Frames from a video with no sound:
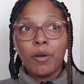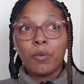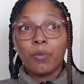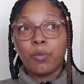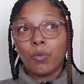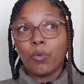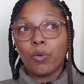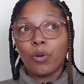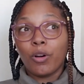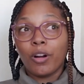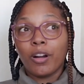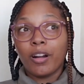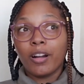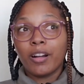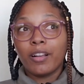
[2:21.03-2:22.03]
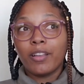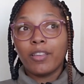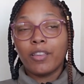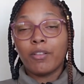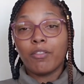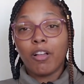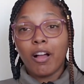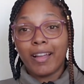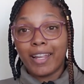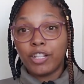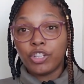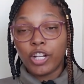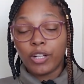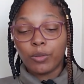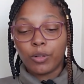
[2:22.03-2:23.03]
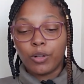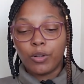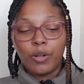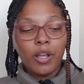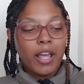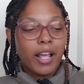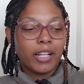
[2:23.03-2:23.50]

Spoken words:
for the vlog in general,